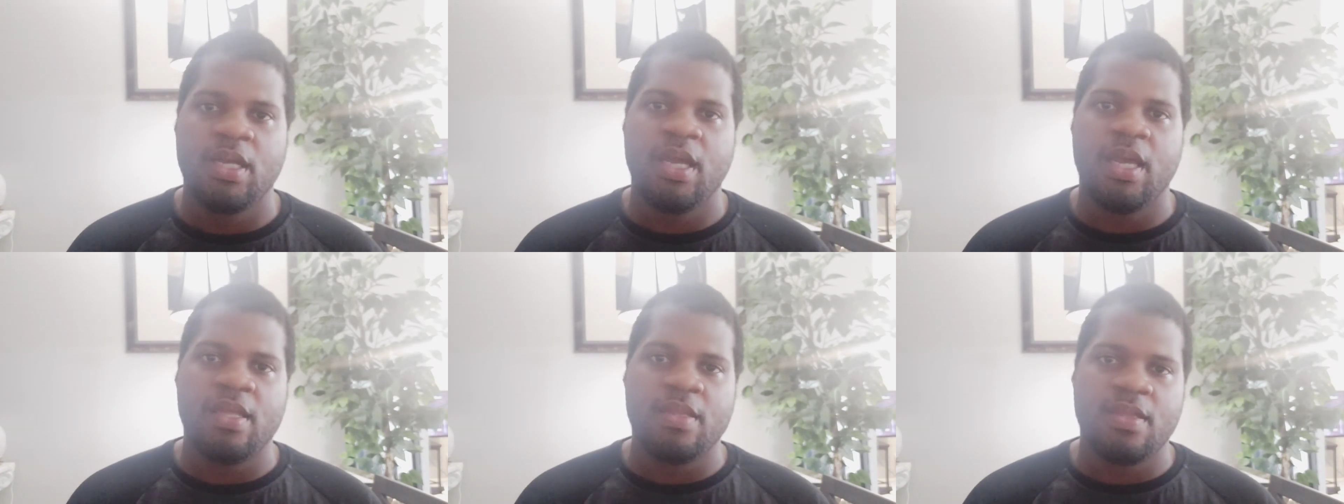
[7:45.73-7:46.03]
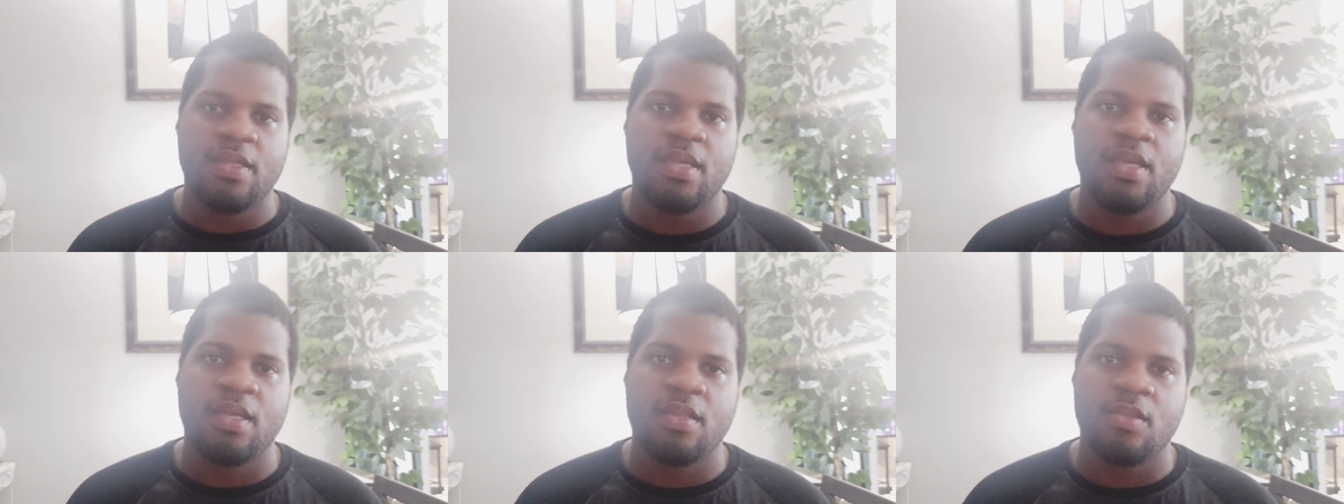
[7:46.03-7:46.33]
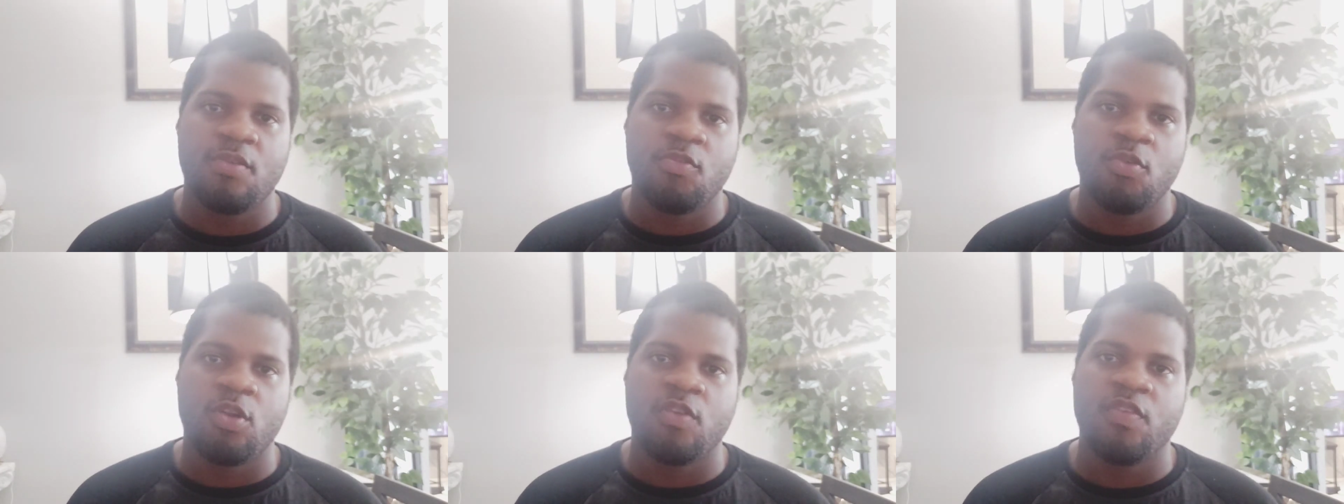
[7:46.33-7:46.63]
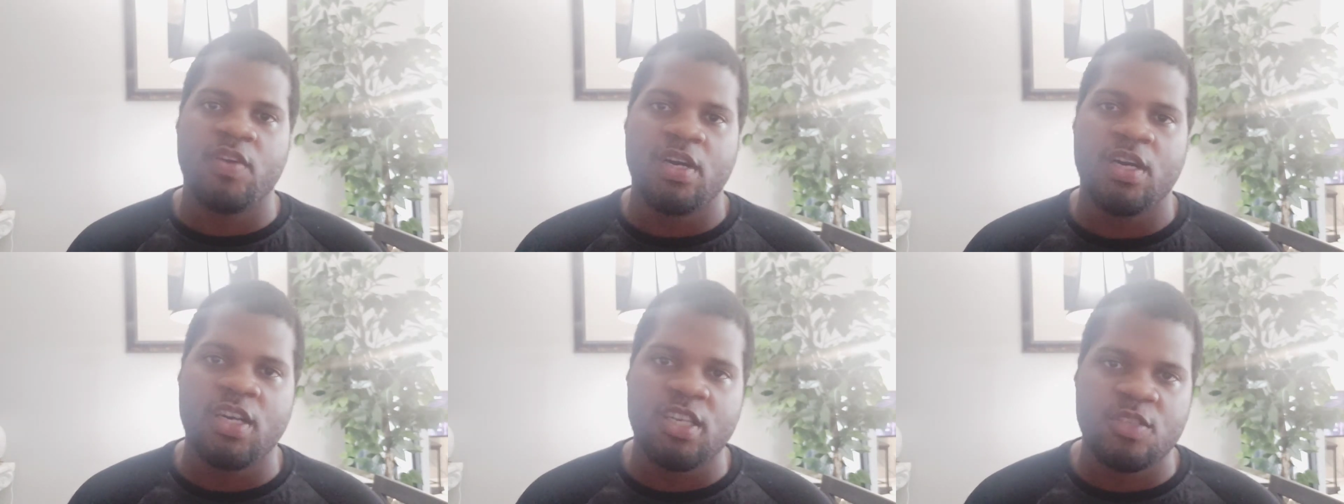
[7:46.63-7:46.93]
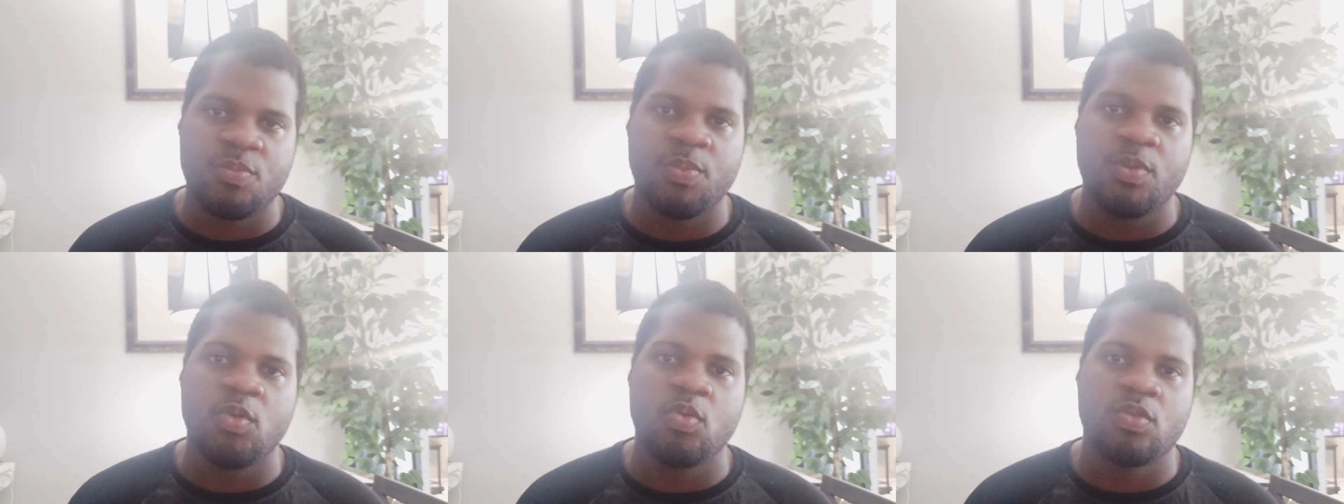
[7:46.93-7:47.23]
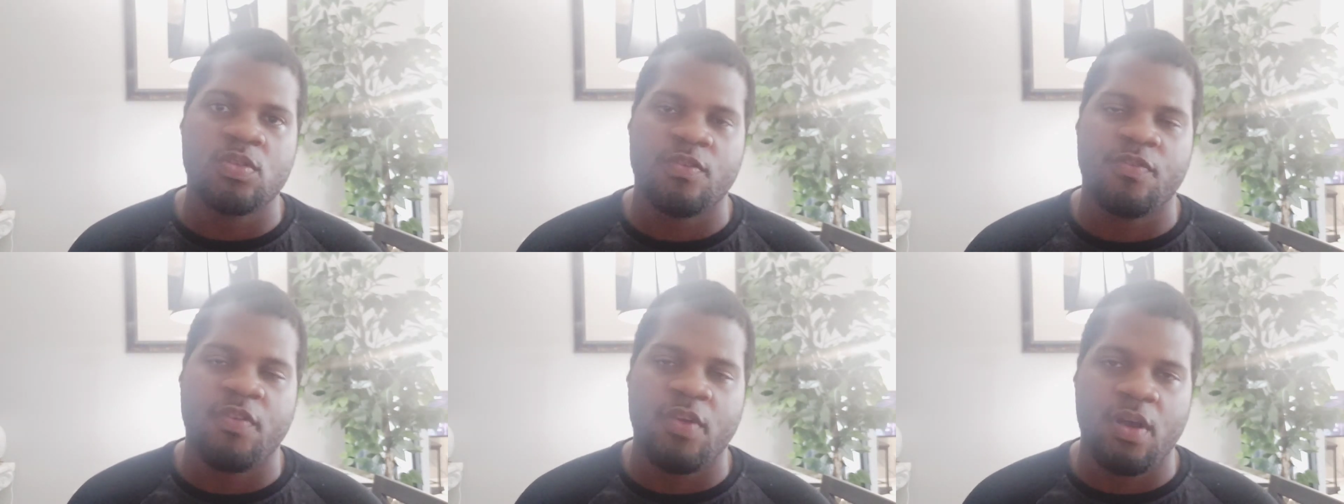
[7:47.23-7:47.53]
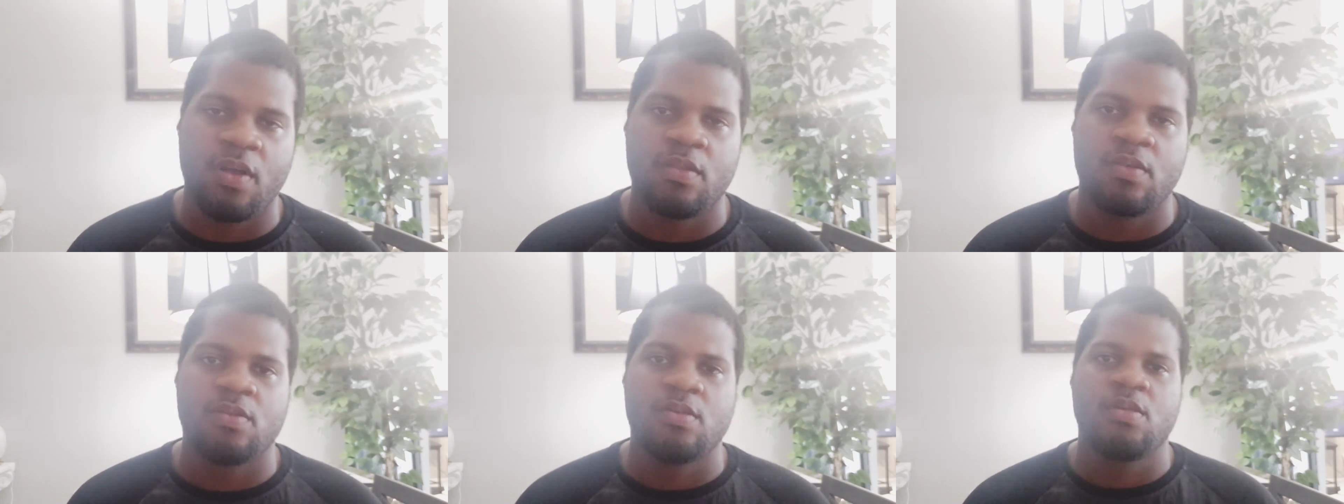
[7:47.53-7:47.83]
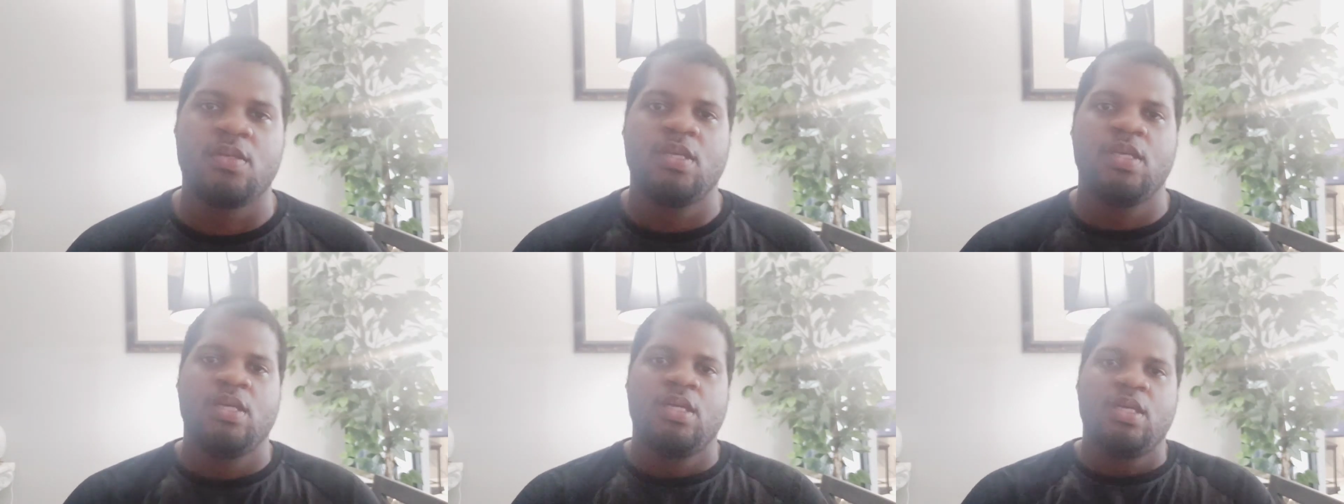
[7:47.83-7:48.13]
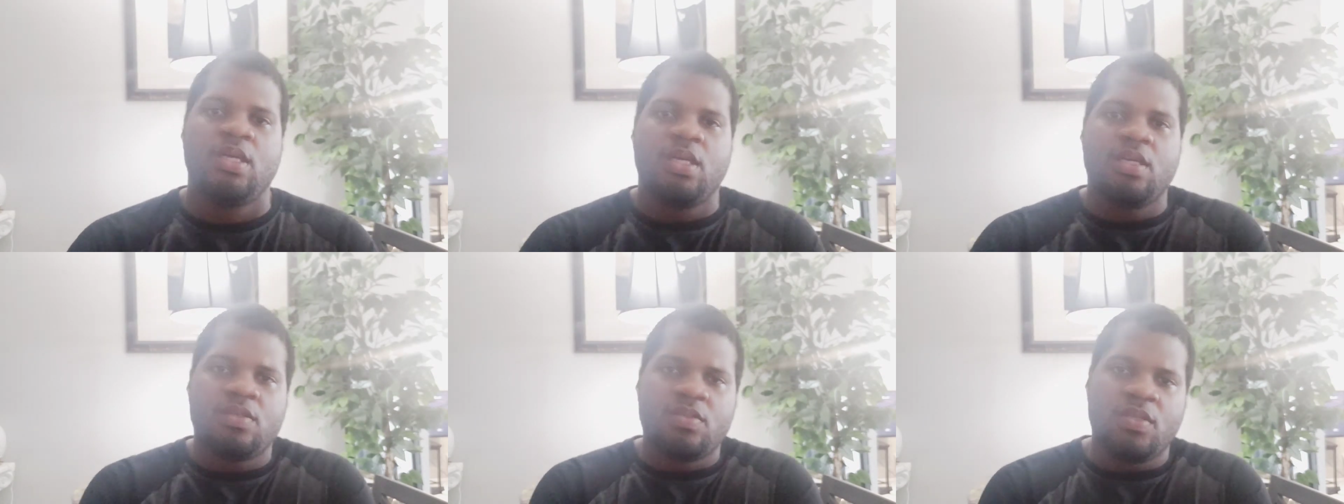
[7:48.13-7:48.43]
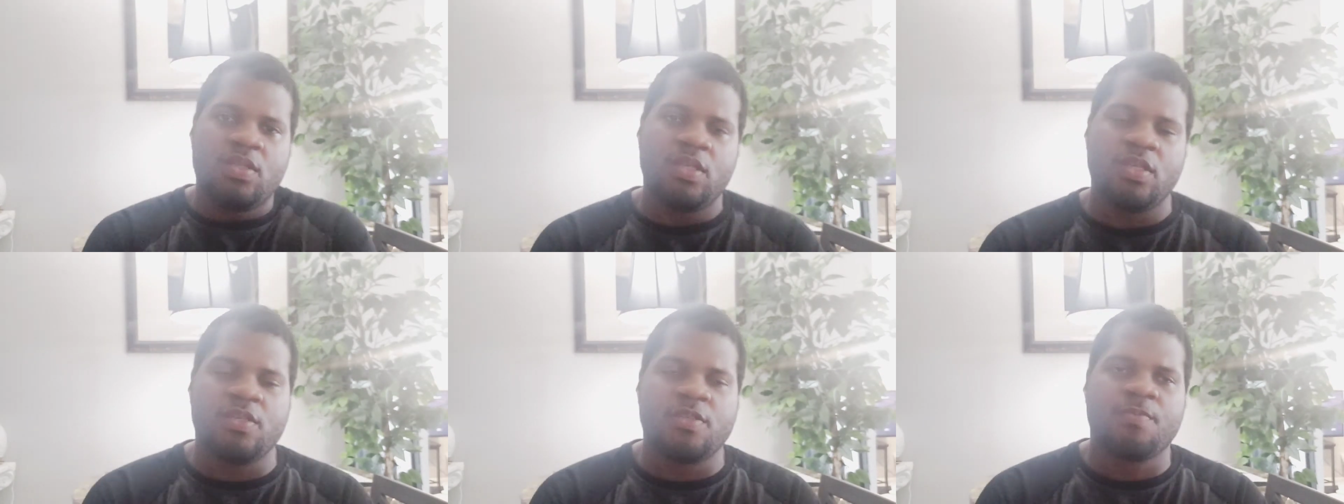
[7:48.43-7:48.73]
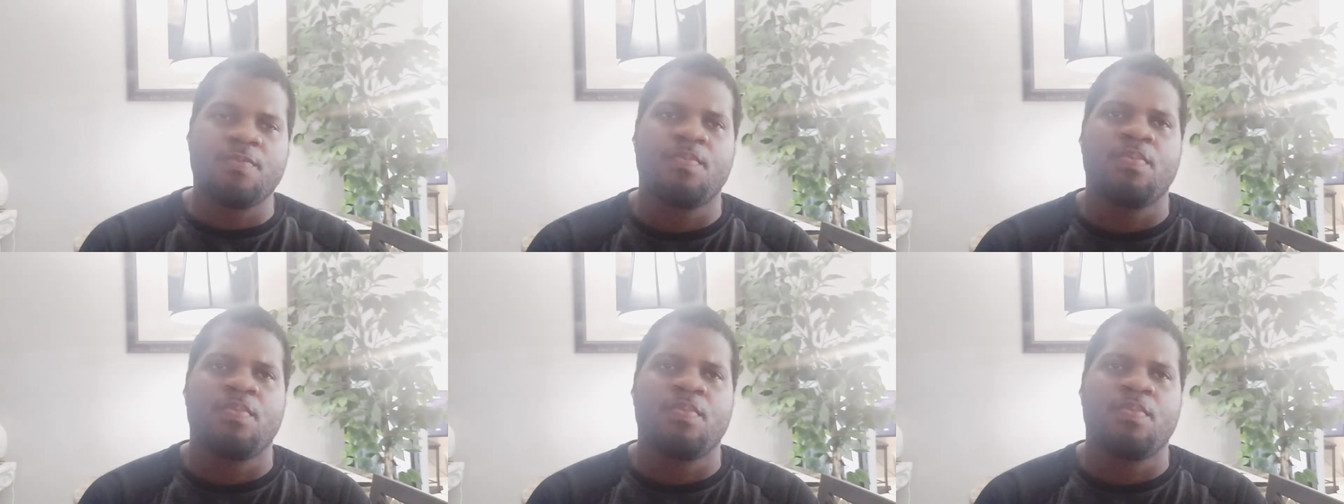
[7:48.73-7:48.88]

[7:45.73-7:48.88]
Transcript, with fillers: and being the role of a husband who's a father is this.